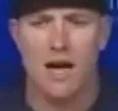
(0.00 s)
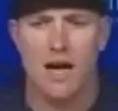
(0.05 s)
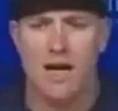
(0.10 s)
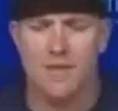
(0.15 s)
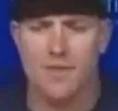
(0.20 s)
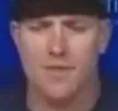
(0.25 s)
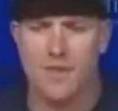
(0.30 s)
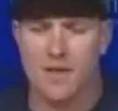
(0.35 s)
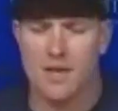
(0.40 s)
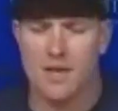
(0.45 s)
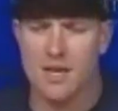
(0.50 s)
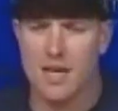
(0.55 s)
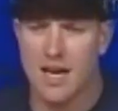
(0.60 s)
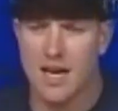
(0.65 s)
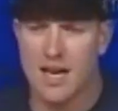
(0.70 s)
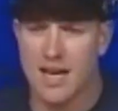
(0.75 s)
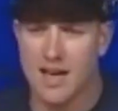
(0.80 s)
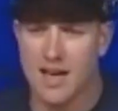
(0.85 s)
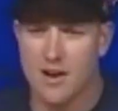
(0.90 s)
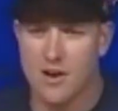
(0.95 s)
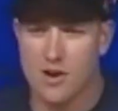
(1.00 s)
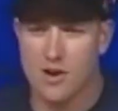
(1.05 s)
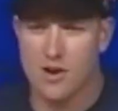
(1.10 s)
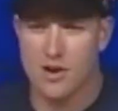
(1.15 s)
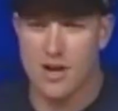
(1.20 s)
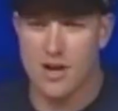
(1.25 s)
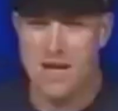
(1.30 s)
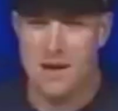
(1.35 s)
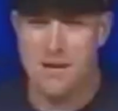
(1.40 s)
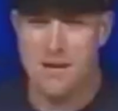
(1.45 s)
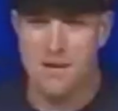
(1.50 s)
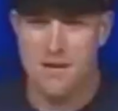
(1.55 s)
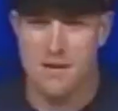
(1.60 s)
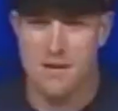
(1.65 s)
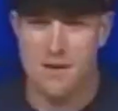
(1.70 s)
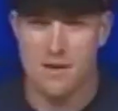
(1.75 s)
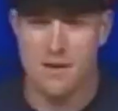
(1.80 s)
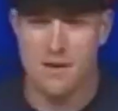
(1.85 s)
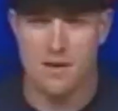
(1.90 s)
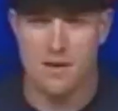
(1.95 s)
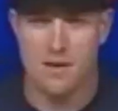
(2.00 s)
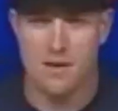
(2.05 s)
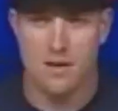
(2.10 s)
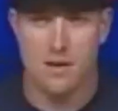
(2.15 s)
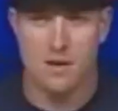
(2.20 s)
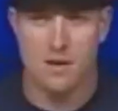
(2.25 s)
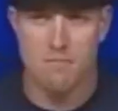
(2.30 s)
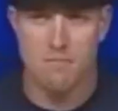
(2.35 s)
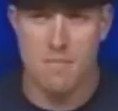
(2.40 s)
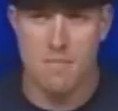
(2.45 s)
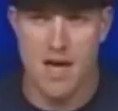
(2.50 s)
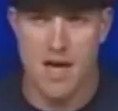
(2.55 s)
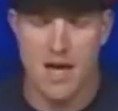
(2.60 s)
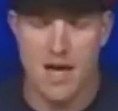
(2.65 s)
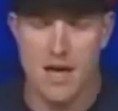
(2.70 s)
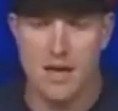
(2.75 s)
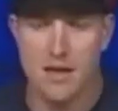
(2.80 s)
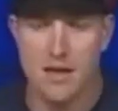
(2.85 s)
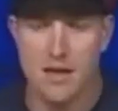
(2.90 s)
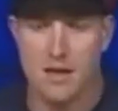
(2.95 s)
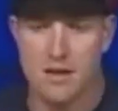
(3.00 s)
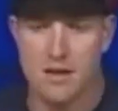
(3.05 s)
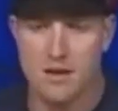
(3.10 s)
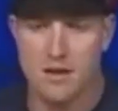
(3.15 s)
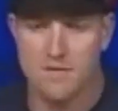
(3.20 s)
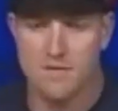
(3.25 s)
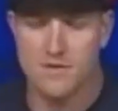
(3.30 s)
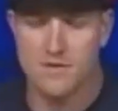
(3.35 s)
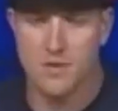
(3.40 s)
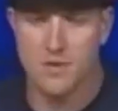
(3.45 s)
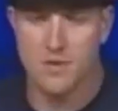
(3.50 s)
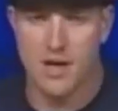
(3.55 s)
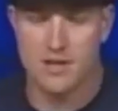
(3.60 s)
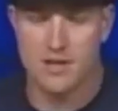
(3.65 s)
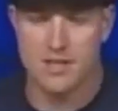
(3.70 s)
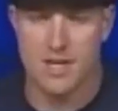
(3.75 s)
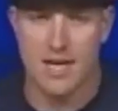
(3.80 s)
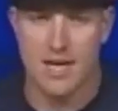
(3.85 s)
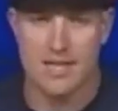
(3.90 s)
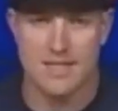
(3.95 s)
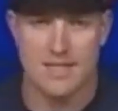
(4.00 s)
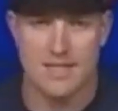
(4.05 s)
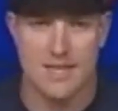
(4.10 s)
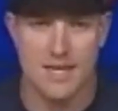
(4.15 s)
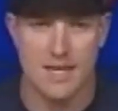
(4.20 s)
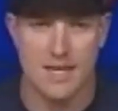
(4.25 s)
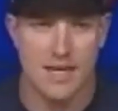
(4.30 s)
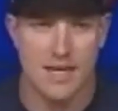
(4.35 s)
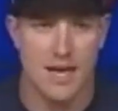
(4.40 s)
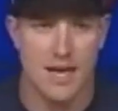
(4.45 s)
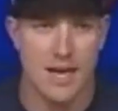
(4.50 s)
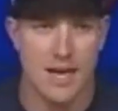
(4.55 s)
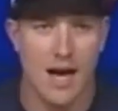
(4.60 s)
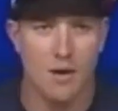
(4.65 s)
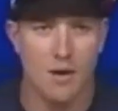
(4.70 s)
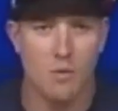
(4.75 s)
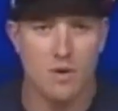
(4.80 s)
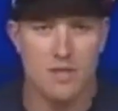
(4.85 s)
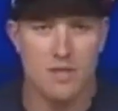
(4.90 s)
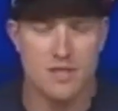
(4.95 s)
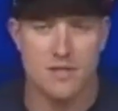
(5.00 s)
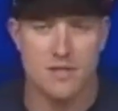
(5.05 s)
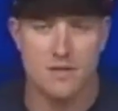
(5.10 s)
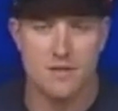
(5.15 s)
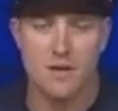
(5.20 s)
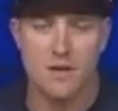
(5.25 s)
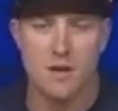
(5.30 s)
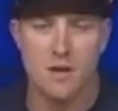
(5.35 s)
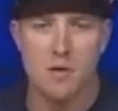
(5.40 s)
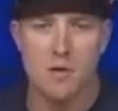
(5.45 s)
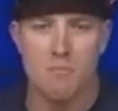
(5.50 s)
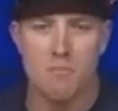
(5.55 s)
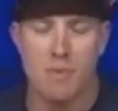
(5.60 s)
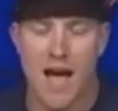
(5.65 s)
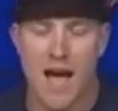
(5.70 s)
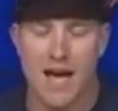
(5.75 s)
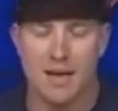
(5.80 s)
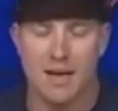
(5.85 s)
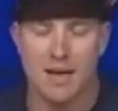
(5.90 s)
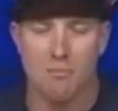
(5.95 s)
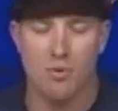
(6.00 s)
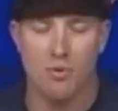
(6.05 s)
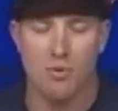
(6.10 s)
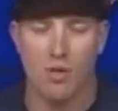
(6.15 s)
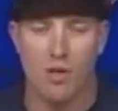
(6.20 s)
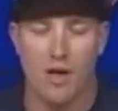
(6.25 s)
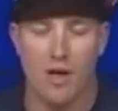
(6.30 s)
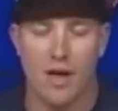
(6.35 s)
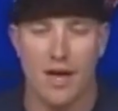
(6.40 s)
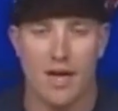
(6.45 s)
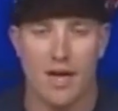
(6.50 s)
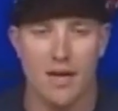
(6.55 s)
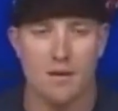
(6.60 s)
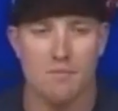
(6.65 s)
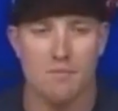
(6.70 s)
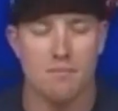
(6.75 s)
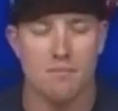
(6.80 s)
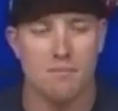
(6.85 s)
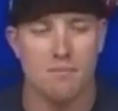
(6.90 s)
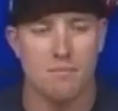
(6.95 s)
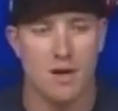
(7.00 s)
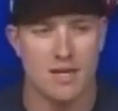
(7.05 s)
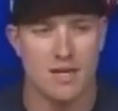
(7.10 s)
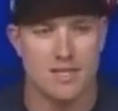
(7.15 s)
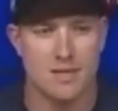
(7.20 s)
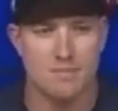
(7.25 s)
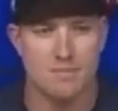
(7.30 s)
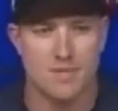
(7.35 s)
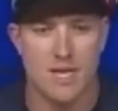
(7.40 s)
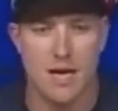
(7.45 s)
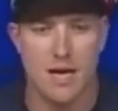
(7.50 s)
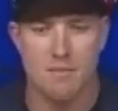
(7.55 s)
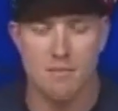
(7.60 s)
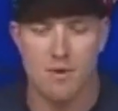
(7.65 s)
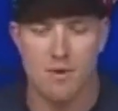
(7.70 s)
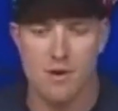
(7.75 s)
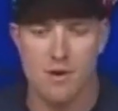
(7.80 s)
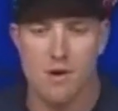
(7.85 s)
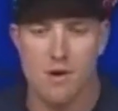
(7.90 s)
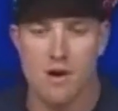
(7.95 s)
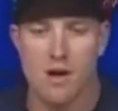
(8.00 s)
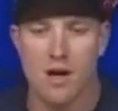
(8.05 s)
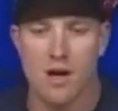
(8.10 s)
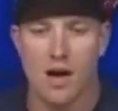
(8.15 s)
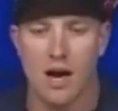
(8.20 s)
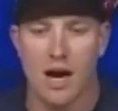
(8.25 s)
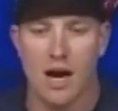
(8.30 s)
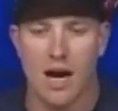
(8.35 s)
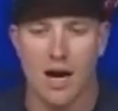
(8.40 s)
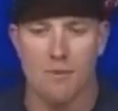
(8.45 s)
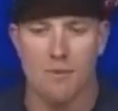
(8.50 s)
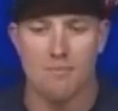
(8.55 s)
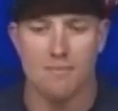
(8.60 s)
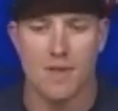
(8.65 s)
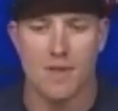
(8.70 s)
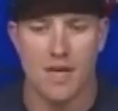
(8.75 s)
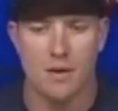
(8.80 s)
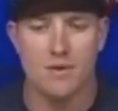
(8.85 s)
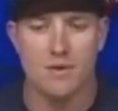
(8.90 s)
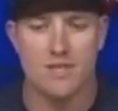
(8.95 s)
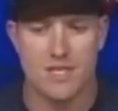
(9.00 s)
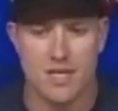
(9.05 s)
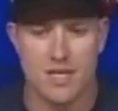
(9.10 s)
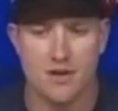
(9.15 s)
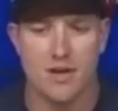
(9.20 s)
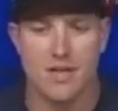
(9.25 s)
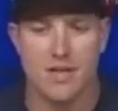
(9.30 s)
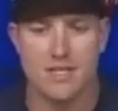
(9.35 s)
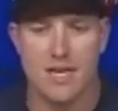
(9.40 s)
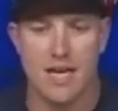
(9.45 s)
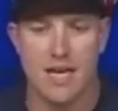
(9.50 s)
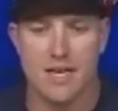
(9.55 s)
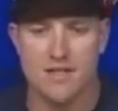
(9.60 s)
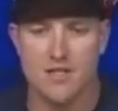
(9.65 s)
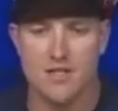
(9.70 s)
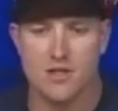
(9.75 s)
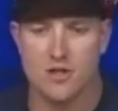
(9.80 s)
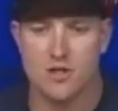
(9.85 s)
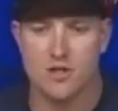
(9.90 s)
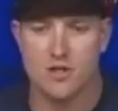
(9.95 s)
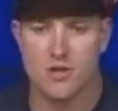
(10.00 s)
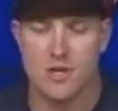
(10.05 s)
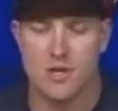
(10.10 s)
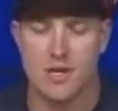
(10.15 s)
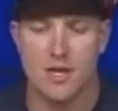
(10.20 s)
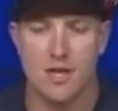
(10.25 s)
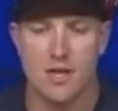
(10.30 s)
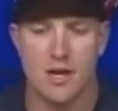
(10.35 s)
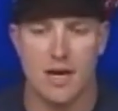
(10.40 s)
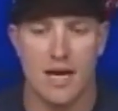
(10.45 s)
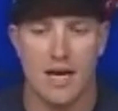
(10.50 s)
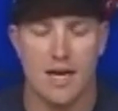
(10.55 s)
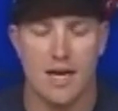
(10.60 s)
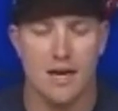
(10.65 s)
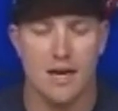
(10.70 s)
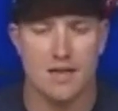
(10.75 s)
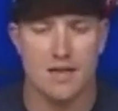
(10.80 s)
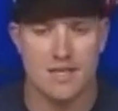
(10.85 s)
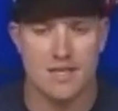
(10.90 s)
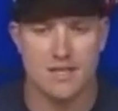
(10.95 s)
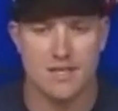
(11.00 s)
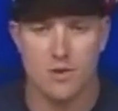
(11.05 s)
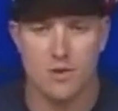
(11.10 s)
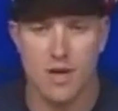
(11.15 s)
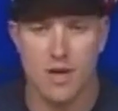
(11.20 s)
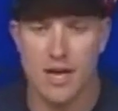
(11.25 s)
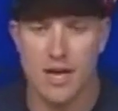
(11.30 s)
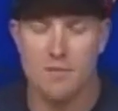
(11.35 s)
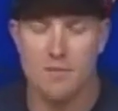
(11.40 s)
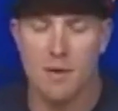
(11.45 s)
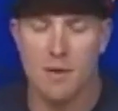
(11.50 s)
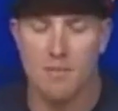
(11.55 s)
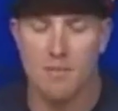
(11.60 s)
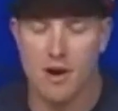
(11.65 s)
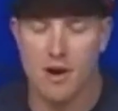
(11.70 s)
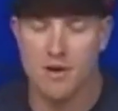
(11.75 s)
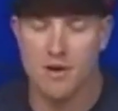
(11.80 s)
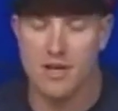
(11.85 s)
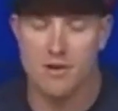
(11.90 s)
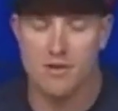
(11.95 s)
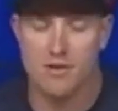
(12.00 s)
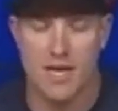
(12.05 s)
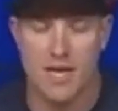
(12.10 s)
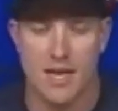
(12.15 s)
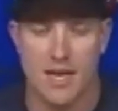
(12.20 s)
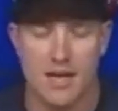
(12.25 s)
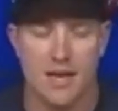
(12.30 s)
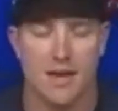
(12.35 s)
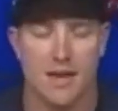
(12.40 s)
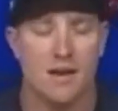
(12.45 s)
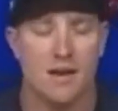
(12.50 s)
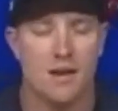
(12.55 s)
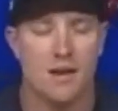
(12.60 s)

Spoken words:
I think I got hurt in May of 2019, and I was back and playing by September. It was serious. I had surgery. I dislocated my peroneal tendon.